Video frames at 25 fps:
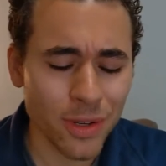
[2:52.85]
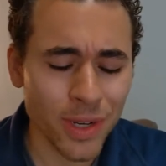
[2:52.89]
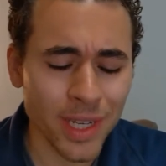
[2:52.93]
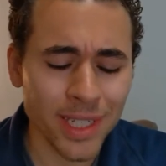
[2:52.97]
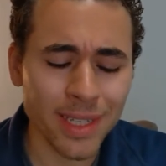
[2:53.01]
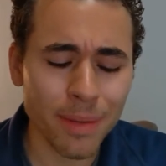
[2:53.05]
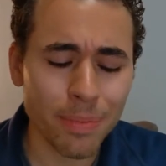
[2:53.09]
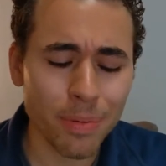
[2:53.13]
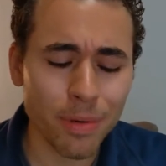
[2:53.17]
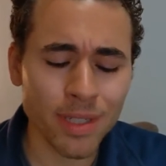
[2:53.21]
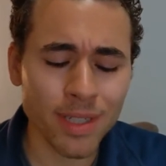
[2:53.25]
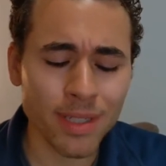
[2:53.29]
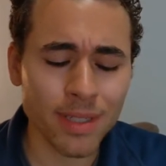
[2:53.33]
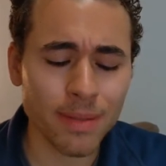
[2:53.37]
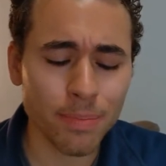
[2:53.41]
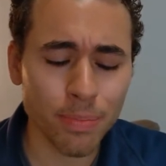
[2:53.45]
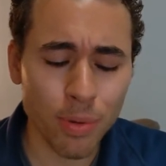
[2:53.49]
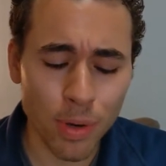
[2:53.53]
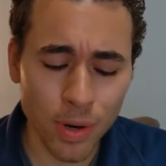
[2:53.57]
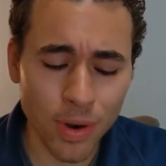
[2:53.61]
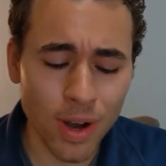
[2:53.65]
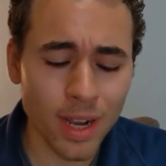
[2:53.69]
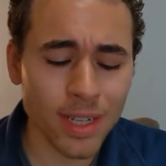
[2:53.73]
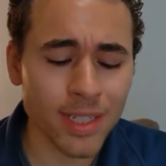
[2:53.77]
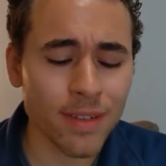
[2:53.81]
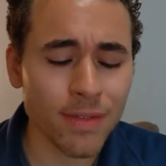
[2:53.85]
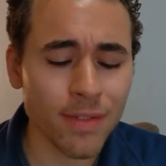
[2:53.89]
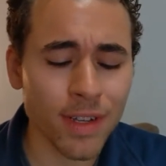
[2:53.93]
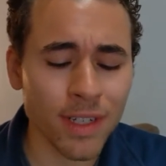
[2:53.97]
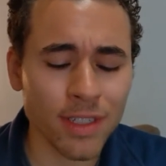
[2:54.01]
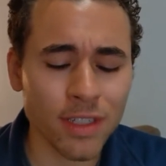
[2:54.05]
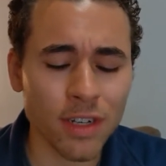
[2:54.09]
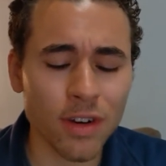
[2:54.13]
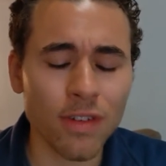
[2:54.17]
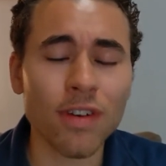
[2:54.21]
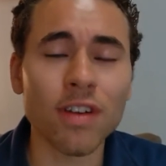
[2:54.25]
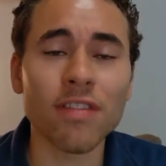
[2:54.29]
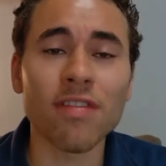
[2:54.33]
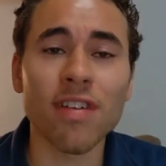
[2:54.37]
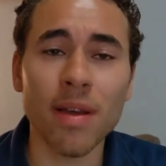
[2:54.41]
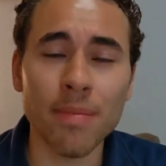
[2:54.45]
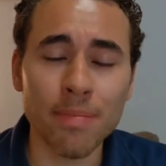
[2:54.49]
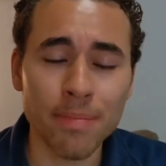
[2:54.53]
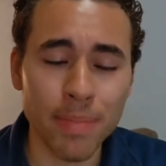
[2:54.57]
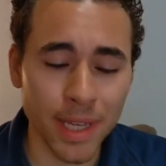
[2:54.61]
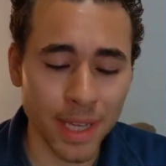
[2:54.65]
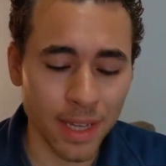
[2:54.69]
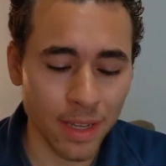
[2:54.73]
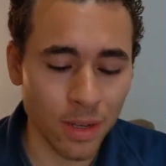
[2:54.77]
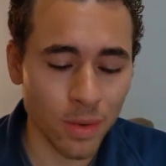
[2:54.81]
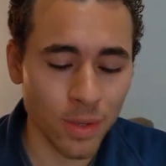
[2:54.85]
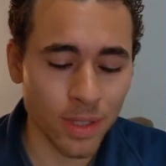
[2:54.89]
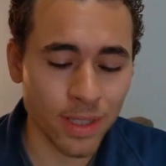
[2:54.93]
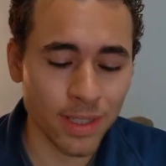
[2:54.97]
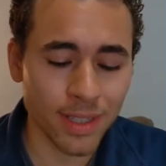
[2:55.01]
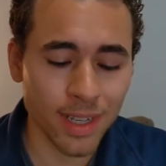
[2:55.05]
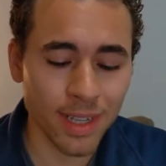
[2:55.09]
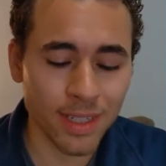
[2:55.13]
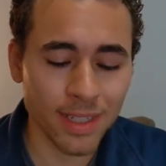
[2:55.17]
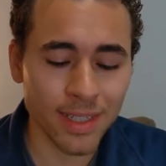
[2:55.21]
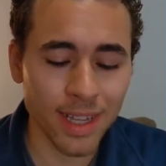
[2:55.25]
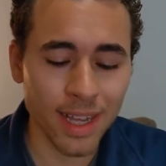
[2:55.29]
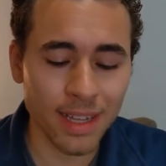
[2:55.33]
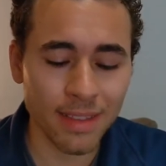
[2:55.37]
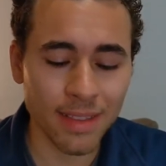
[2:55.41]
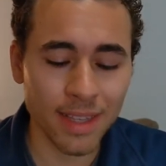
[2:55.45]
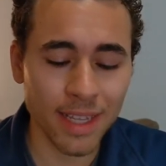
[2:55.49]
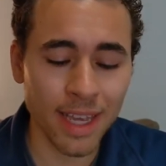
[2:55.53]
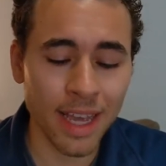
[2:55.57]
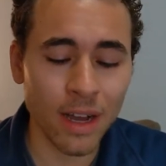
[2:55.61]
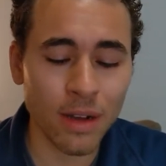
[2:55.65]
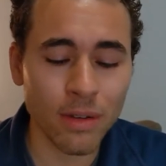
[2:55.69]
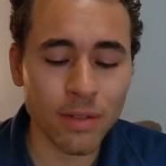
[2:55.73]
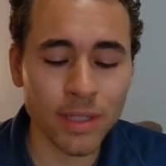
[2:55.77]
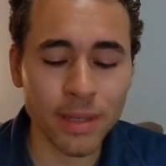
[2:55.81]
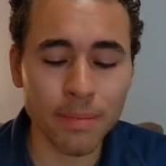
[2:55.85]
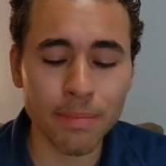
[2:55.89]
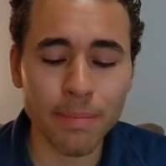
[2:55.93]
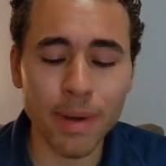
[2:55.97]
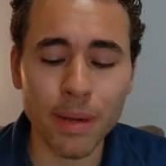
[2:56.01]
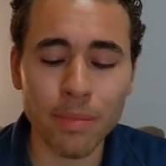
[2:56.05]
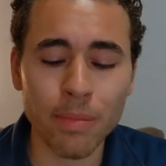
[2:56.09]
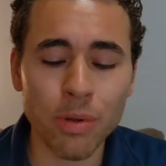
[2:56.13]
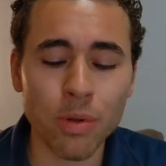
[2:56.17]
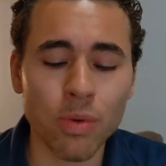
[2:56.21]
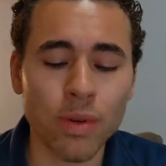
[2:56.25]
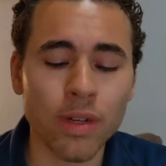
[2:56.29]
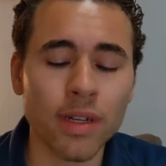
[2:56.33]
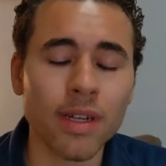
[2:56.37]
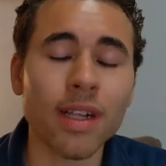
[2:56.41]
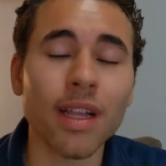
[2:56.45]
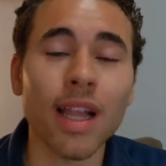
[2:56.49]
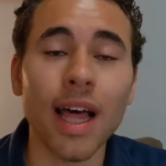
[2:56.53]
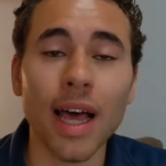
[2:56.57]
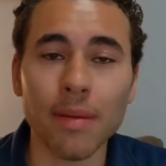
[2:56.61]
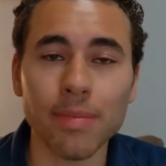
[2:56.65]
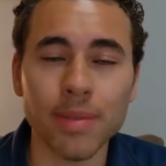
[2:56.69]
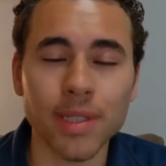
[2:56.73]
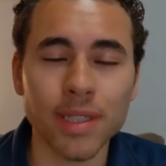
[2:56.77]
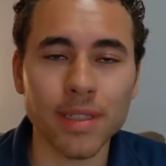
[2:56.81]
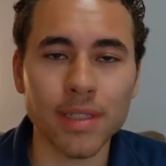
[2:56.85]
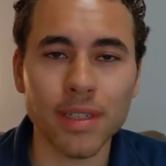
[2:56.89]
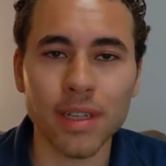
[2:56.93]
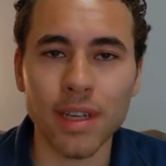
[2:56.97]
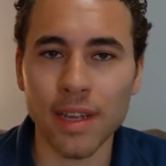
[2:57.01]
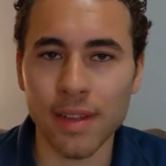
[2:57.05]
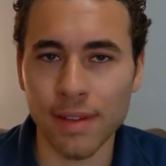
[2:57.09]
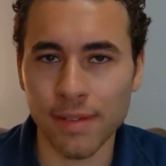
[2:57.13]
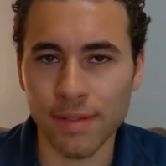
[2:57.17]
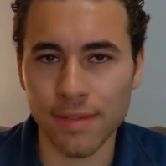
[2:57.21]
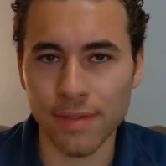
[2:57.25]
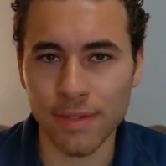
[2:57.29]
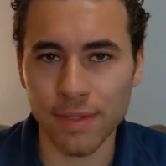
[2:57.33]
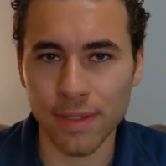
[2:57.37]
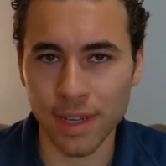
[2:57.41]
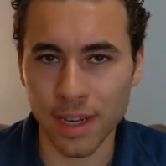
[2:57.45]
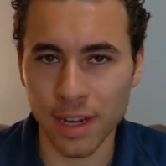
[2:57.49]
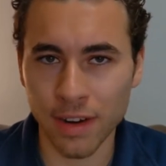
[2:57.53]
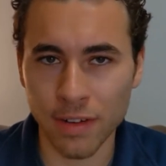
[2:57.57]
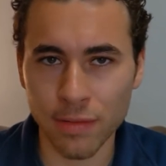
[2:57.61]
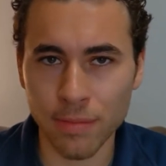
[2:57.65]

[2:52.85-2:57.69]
he's a progressive conservative MP who insists that the housing bubble will collapse if the